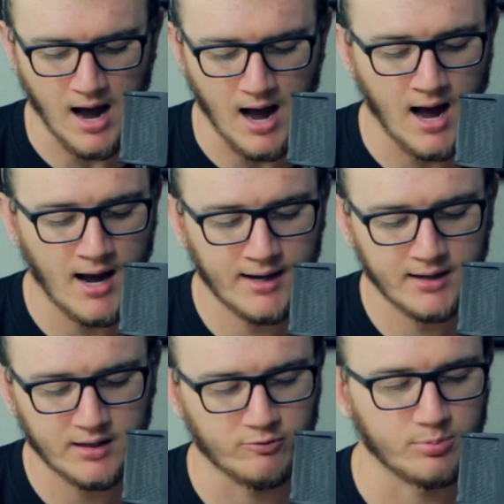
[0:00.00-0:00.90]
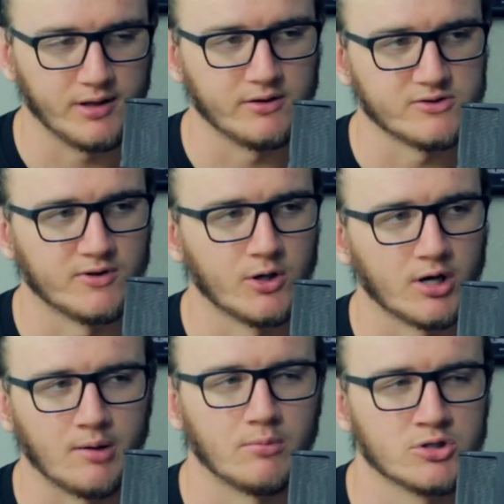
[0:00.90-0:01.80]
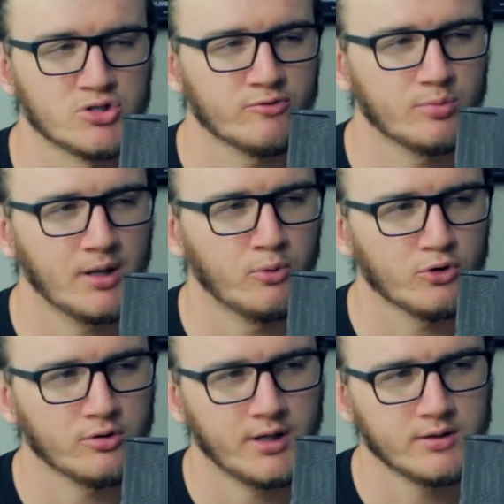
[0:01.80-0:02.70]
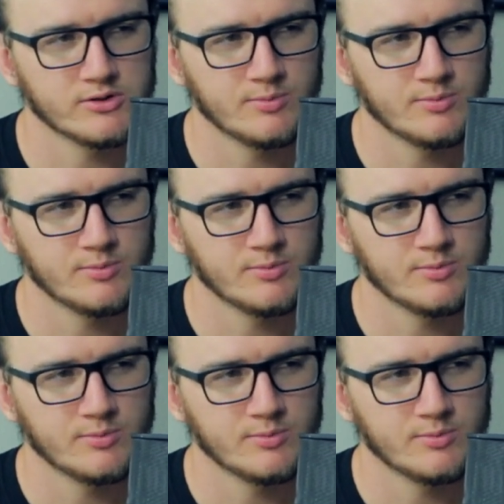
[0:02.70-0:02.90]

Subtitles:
I never played this video game, but did you ever play Borderlands